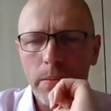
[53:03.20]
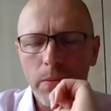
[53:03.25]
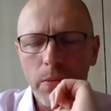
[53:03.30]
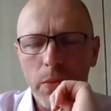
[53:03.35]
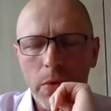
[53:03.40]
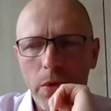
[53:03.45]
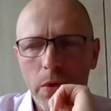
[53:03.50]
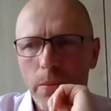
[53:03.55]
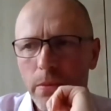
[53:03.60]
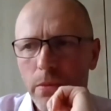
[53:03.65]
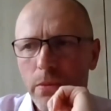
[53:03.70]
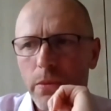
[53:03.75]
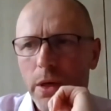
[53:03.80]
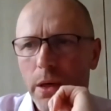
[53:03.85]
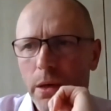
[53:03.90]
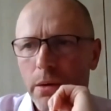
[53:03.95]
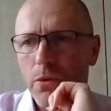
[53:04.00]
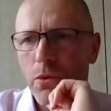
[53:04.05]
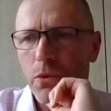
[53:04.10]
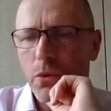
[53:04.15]

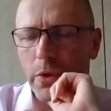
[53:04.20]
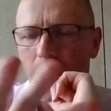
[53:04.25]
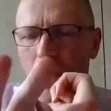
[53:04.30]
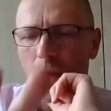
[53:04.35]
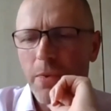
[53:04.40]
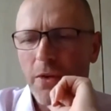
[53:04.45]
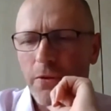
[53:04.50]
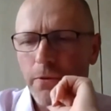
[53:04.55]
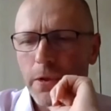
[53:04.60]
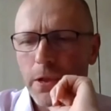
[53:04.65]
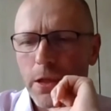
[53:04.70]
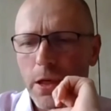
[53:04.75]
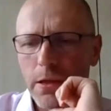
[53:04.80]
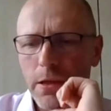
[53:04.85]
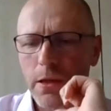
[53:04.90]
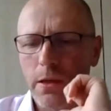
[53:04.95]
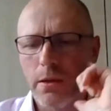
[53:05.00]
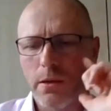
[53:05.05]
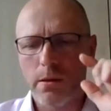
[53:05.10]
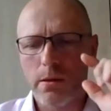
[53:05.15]
You keep
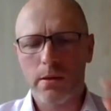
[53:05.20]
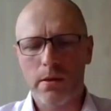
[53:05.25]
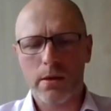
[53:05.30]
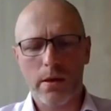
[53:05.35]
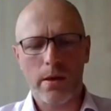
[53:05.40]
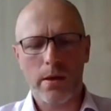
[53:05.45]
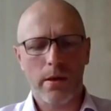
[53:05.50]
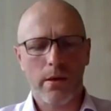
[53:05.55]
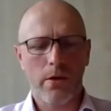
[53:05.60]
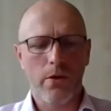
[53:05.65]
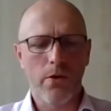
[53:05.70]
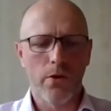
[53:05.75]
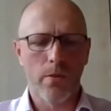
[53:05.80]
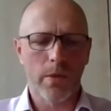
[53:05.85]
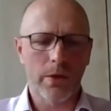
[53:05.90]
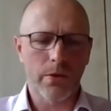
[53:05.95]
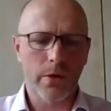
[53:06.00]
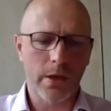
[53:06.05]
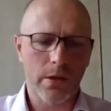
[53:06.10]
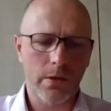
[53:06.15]
emphasizing the
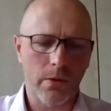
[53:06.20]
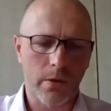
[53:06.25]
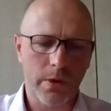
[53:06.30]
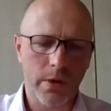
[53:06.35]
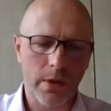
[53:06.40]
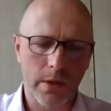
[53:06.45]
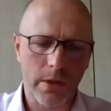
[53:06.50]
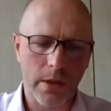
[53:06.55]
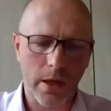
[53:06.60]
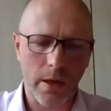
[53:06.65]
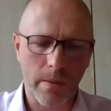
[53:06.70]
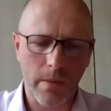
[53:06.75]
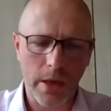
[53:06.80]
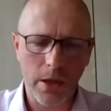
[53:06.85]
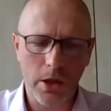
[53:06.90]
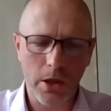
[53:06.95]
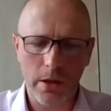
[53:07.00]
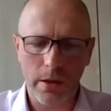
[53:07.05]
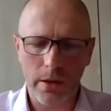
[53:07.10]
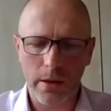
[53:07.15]
human resources
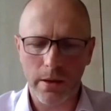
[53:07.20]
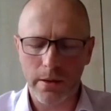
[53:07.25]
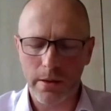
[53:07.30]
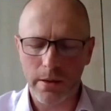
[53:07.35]
dimension.